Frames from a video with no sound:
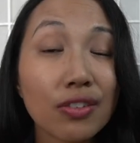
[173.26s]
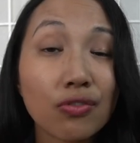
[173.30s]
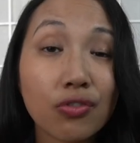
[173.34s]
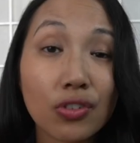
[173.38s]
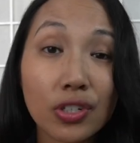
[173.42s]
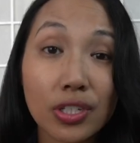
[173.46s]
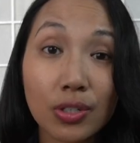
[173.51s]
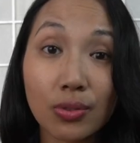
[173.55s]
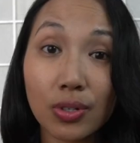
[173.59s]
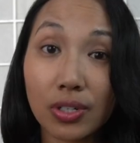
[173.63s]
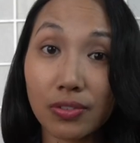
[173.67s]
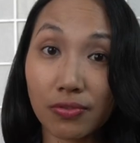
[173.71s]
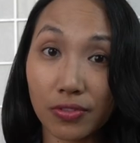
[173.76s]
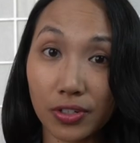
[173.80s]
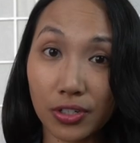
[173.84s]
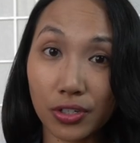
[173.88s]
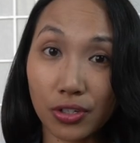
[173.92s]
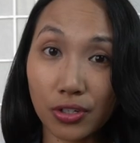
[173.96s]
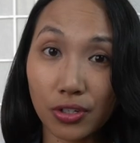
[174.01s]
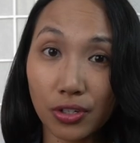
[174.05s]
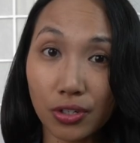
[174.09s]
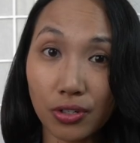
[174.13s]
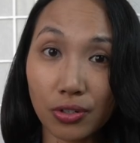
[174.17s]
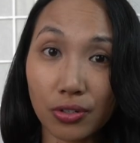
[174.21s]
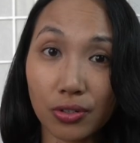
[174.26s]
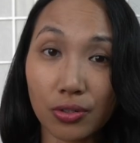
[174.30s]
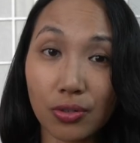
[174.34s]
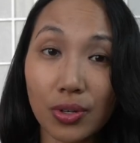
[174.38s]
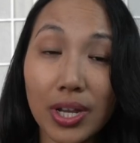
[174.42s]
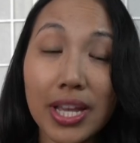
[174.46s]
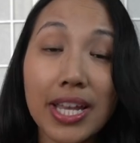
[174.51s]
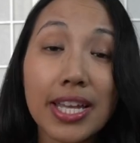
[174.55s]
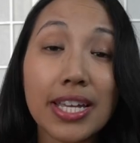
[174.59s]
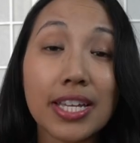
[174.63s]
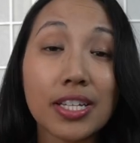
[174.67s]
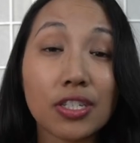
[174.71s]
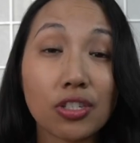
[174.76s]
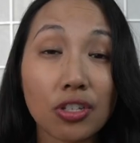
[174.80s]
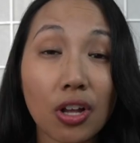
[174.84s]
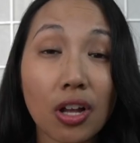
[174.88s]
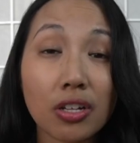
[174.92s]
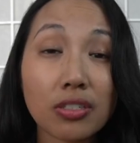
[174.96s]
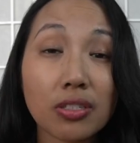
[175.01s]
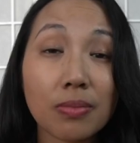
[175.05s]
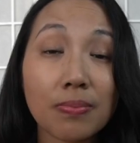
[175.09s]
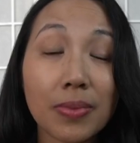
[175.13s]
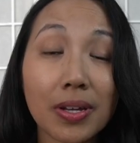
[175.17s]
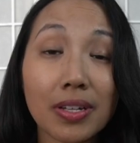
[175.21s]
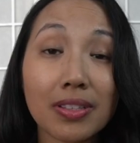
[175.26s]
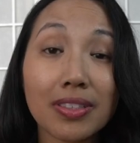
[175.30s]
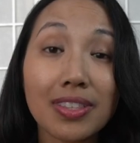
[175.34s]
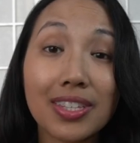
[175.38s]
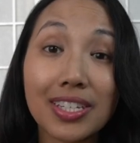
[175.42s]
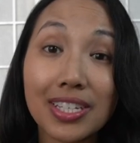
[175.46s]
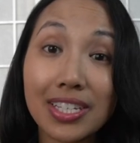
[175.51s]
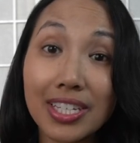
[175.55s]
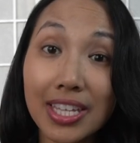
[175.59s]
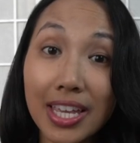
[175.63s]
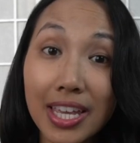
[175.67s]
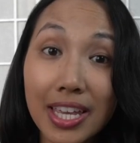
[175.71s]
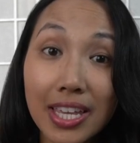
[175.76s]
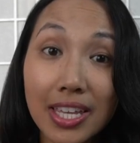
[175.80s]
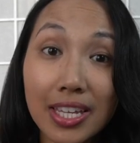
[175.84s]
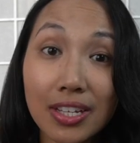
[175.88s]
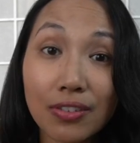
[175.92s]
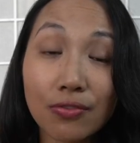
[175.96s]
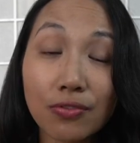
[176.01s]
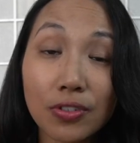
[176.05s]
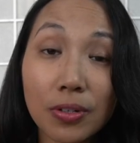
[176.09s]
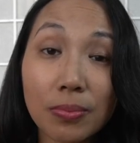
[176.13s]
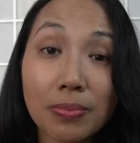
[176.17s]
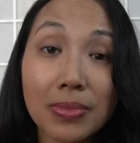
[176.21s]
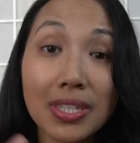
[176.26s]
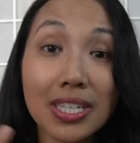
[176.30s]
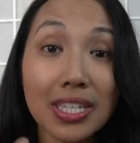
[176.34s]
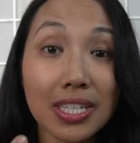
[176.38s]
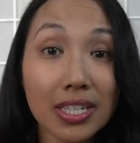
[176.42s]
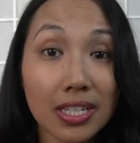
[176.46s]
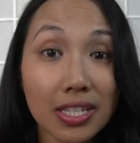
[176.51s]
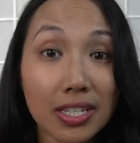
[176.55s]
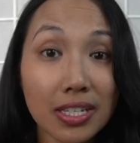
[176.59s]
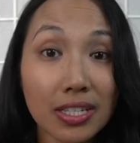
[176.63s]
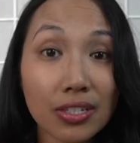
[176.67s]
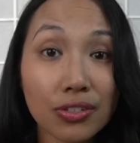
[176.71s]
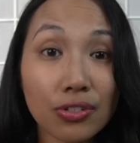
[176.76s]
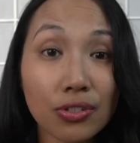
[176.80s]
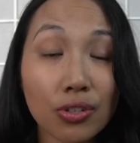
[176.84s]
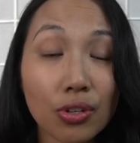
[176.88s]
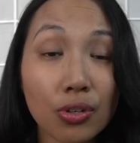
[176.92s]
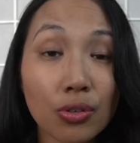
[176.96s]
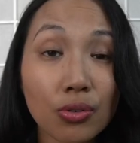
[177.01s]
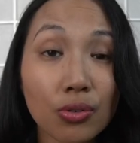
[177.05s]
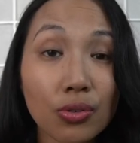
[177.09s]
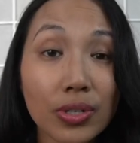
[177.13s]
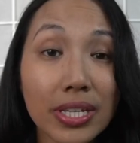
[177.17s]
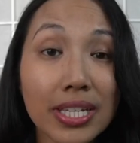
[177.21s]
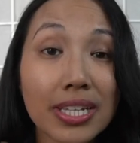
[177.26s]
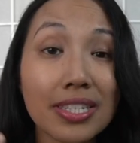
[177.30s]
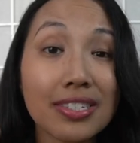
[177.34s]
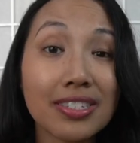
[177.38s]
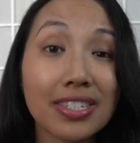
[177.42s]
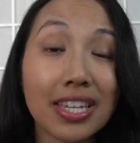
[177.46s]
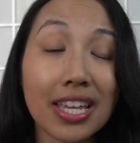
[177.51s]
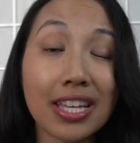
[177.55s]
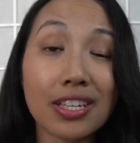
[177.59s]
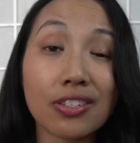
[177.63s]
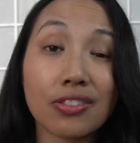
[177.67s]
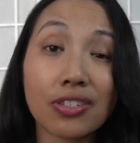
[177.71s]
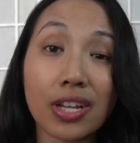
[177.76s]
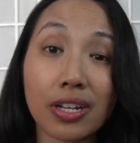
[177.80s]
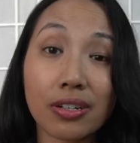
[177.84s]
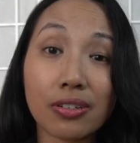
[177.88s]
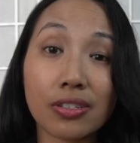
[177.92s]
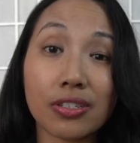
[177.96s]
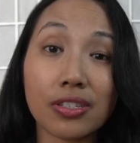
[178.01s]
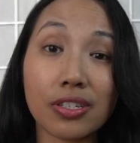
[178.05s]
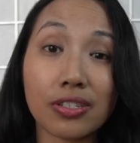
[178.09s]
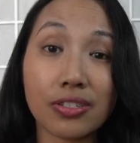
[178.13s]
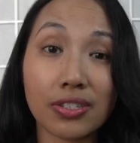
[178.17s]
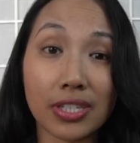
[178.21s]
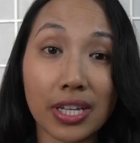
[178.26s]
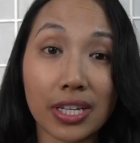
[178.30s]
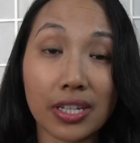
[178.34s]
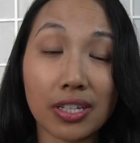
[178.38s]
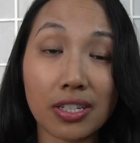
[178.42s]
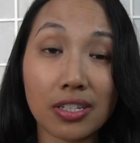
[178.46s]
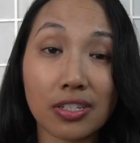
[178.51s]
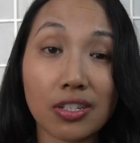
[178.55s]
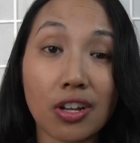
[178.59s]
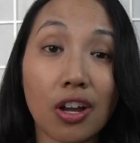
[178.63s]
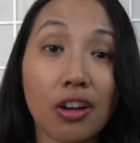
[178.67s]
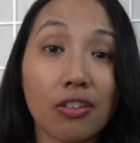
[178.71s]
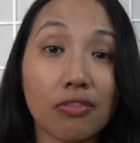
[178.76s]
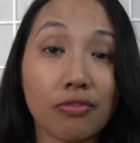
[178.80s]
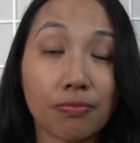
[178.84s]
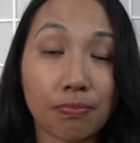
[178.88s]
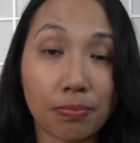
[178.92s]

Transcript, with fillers: 41, verse 2, it talks about the king from the east who is King Cyrus II of